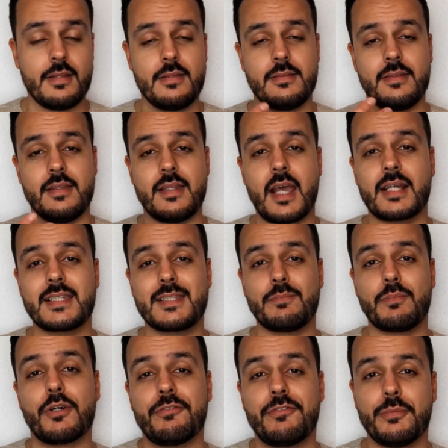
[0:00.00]
The next
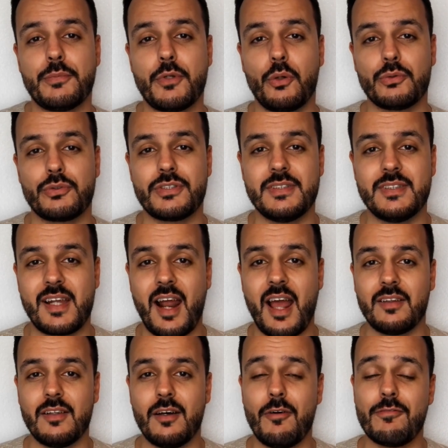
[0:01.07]
perfume note that I
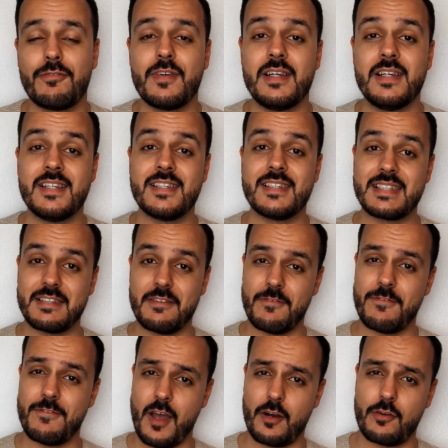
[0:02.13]
love is
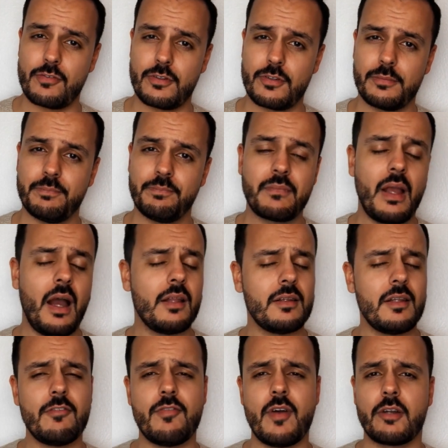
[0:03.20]
Vetiver. I
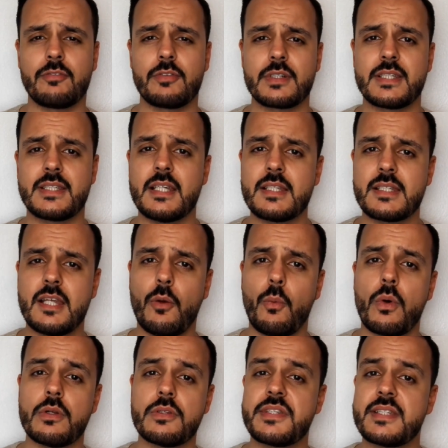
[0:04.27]
love Vetiver since day
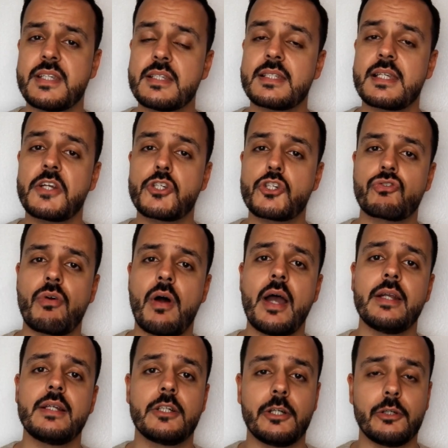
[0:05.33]
one, since I
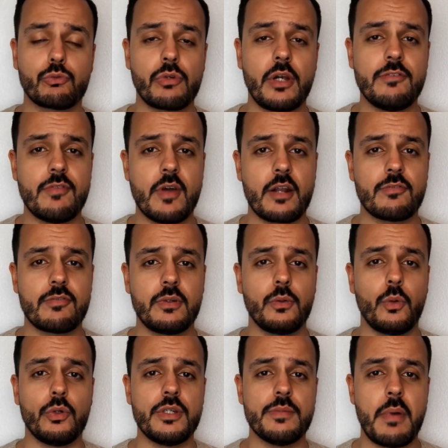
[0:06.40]
tried Grey Vetiver
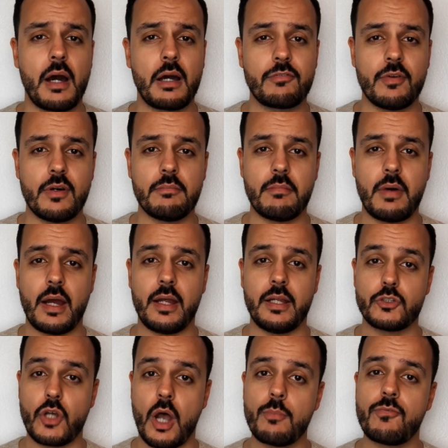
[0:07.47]
Eau de Parfum by
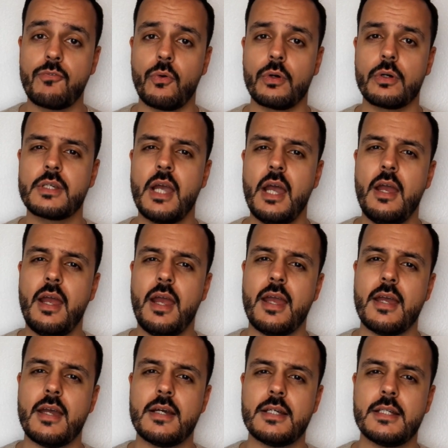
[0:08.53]
Tom Ford,
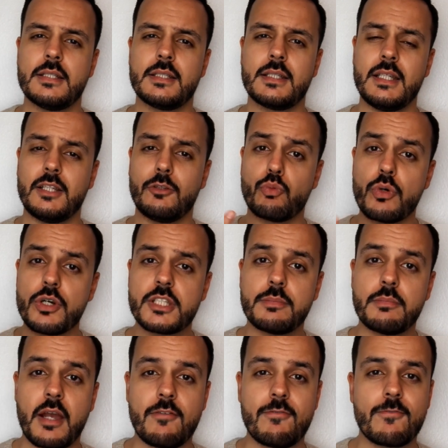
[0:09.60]
and it was
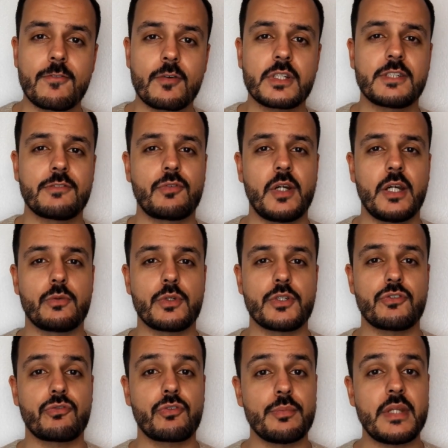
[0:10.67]
my first fragrance
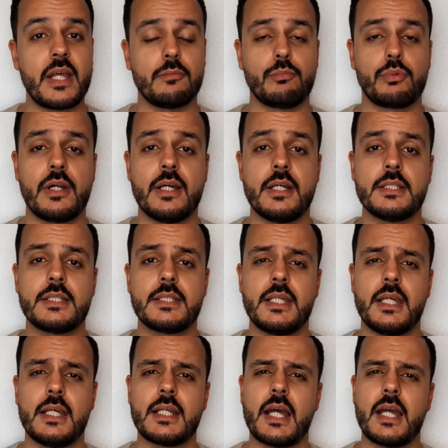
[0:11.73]
from that brand,
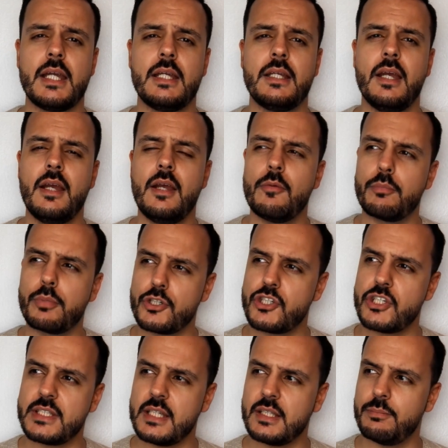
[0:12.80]
and I
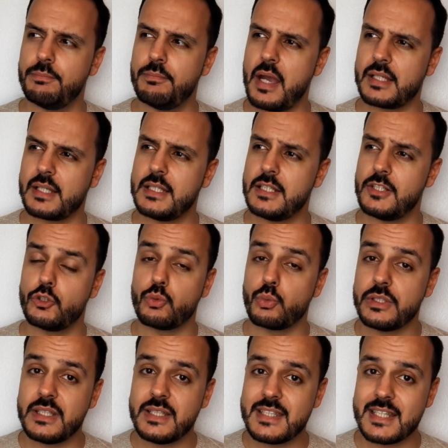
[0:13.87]
purchased it back in
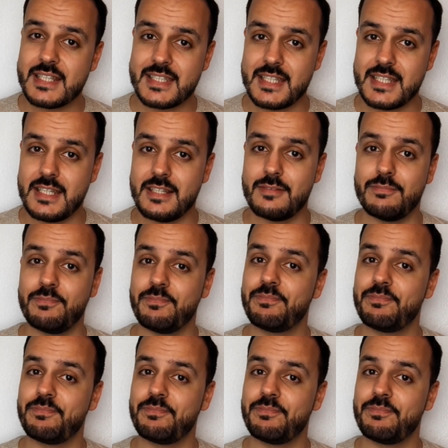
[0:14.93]
2016,